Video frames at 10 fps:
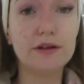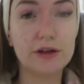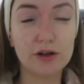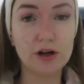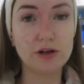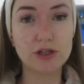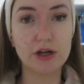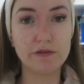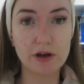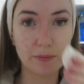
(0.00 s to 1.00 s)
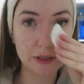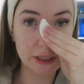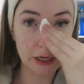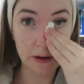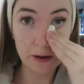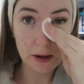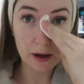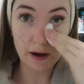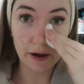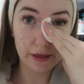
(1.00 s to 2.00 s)
of the conclusion I've come to.
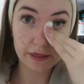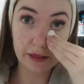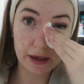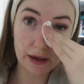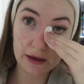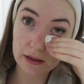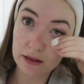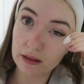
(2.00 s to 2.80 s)
I think